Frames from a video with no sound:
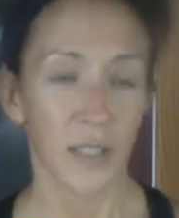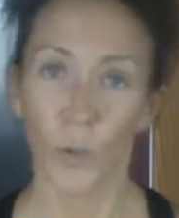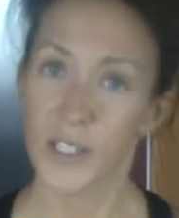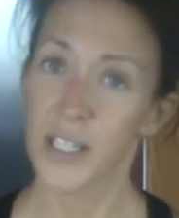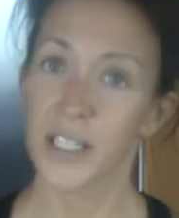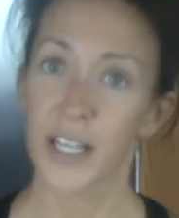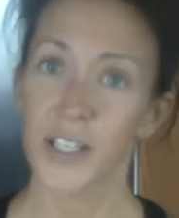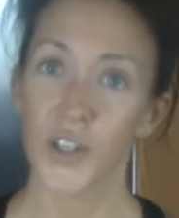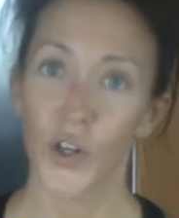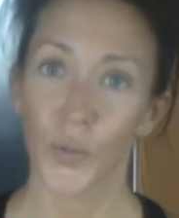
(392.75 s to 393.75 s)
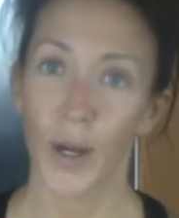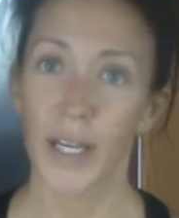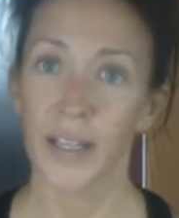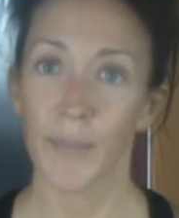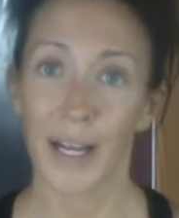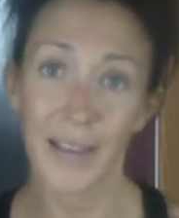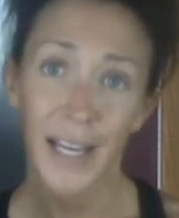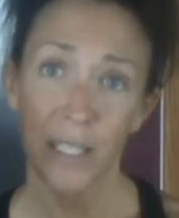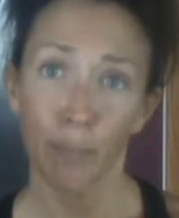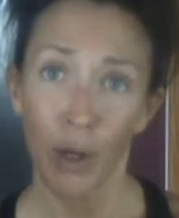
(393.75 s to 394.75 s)
it wasn't until I started running that my
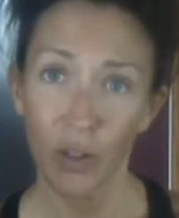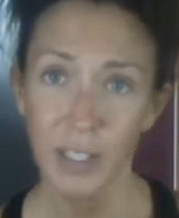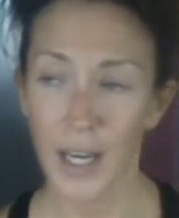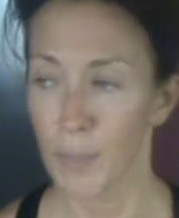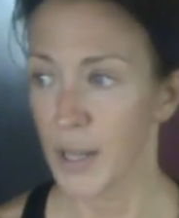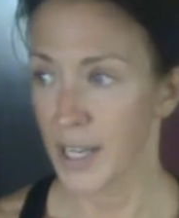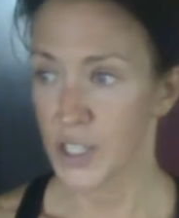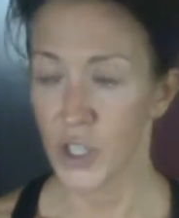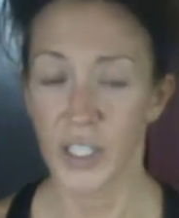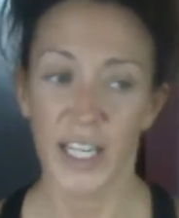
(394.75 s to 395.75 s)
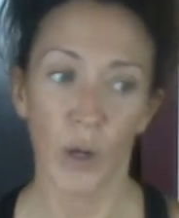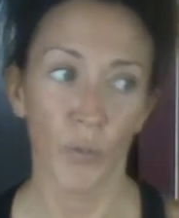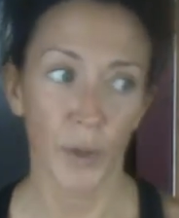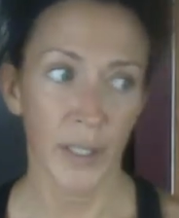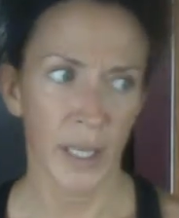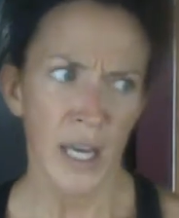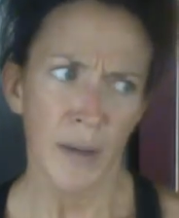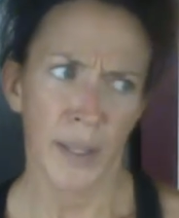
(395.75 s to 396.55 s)
legs bulked up and I started to get really,